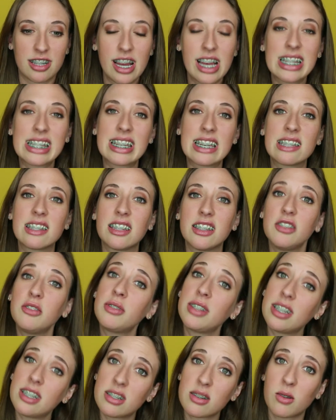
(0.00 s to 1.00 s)
Not saying that you
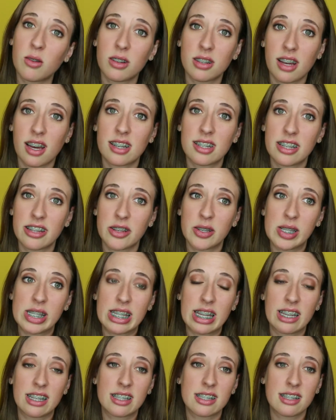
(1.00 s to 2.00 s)
need to hold on to those
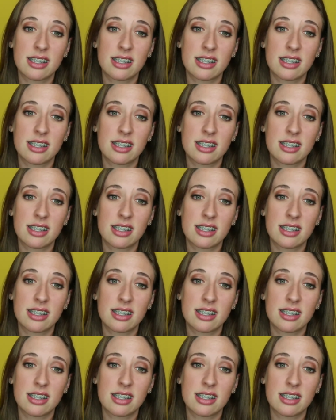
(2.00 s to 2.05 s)
things,